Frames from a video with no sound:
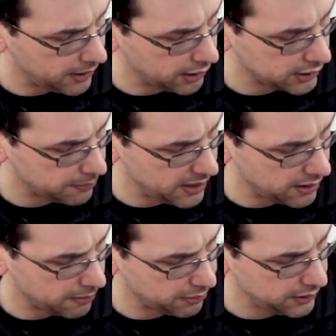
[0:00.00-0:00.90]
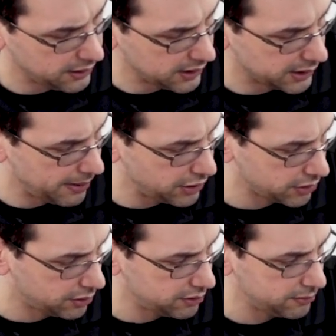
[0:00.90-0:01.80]
It looks to be completely
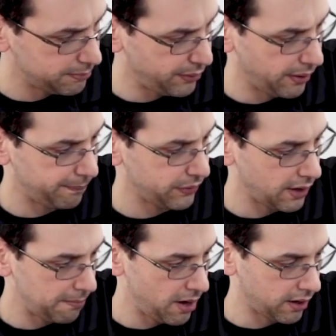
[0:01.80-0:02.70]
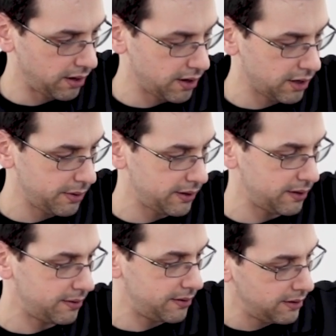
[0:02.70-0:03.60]
symmetrical, but I'm not going to argue with
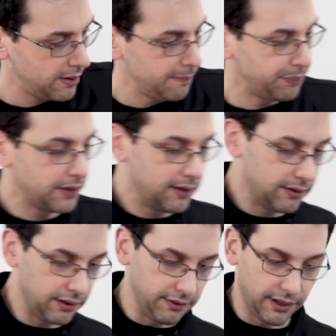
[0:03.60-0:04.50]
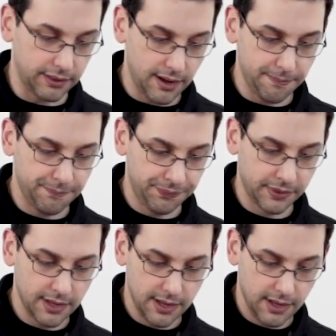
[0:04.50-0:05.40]
it. Just leave it like that.
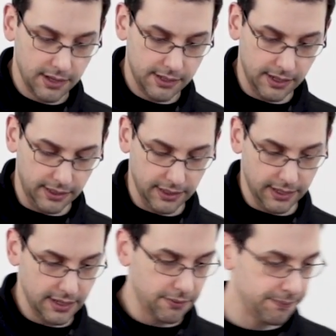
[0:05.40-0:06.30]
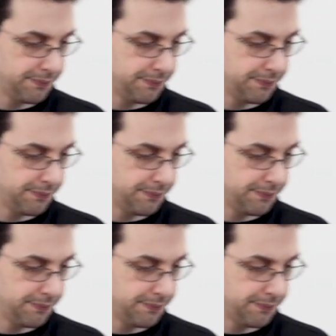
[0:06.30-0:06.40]
Tighten that down.